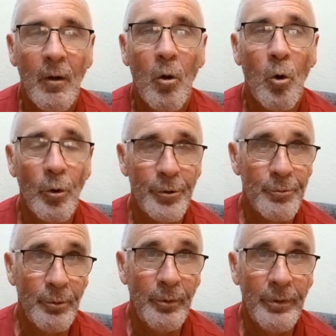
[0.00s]
or
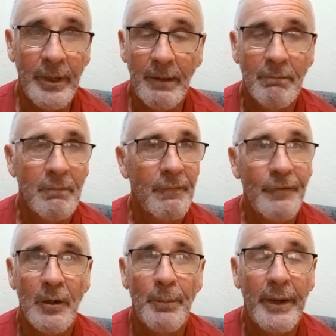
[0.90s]
through the
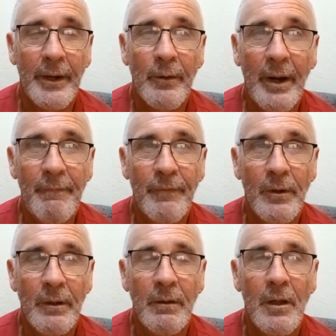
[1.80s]
Filipino
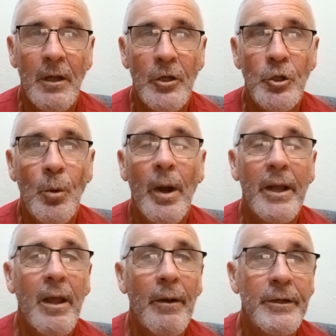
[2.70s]
grapevine, you are
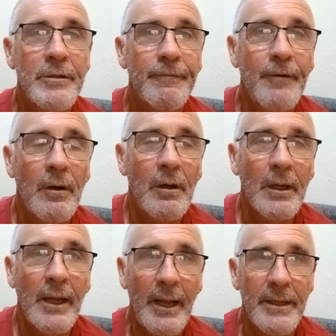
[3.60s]
going to file a
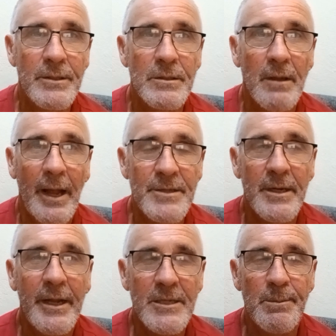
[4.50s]
case as an
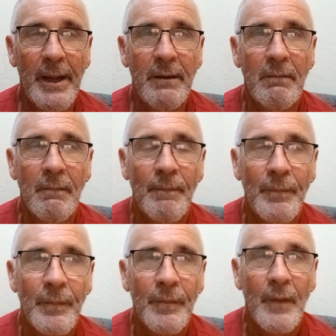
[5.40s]
expat,
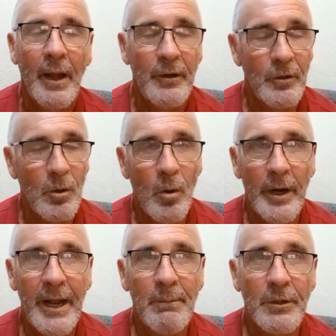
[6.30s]
and you're quite
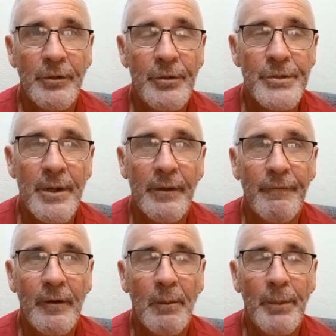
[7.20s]
able to do so in the
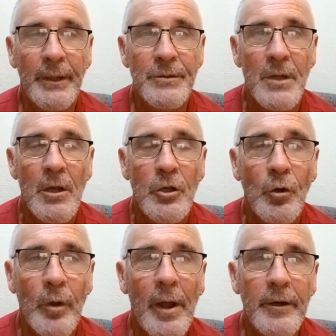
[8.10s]
Philippines, you're
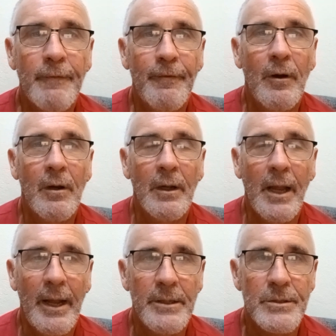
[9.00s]
going to file a
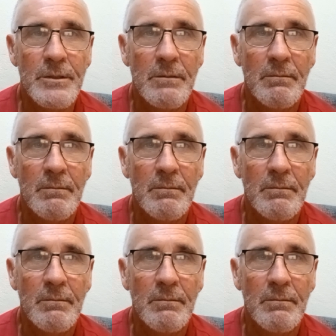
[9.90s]
case.